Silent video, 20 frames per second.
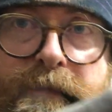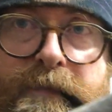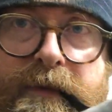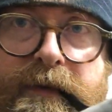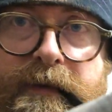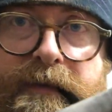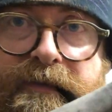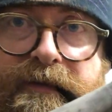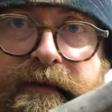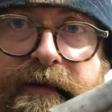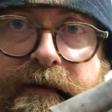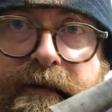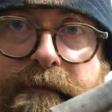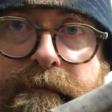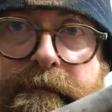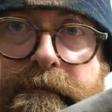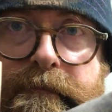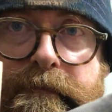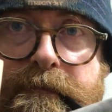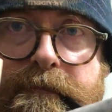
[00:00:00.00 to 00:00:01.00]
And so
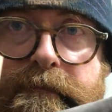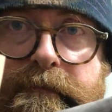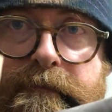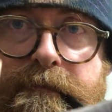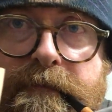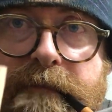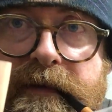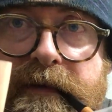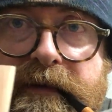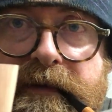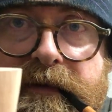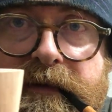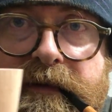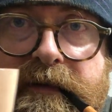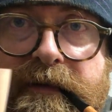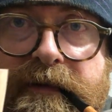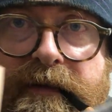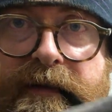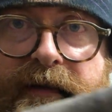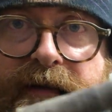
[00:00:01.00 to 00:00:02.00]
I
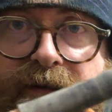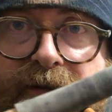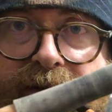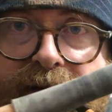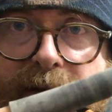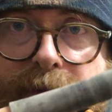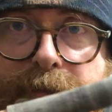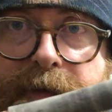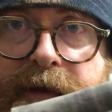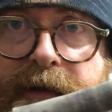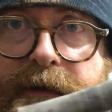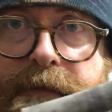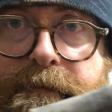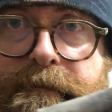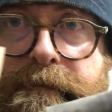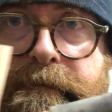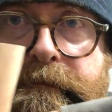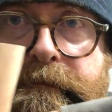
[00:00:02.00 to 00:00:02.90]
started this chap here,